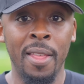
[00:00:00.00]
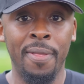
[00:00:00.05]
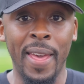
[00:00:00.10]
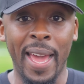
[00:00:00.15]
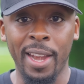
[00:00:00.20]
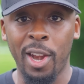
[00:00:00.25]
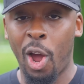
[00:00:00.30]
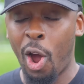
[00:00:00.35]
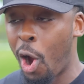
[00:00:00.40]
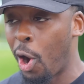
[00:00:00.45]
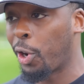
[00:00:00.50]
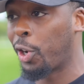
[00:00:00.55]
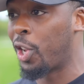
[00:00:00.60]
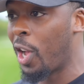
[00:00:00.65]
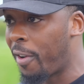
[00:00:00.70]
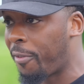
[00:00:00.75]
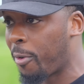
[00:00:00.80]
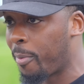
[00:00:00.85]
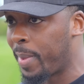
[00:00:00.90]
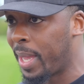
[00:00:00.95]
that our
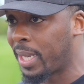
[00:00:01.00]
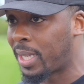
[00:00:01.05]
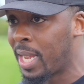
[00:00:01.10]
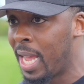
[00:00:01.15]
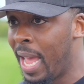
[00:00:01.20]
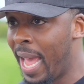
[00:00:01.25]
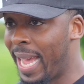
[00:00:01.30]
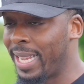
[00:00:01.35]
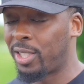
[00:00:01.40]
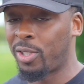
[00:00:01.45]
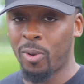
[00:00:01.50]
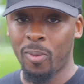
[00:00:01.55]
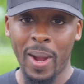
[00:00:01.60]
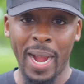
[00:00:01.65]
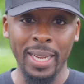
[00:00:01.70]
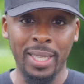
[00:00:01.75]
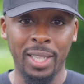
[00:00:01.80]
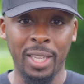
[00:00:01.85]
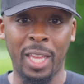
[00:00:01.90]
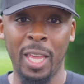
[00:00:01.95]
government has the
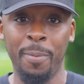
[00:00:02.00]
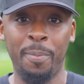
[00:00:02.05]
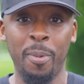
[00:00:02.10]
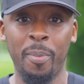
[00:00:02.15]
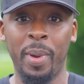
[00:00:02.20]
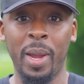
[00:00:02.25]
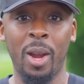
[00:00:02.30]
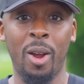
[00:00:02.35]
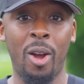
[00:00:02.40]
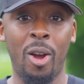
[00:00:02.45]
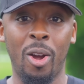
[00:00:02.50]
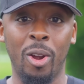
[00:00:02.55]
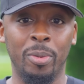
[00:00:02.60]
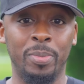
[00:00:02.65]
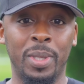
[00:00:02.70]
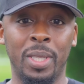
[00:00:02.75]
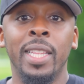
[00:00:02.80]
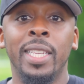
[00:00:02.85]
right to keep and bear arms?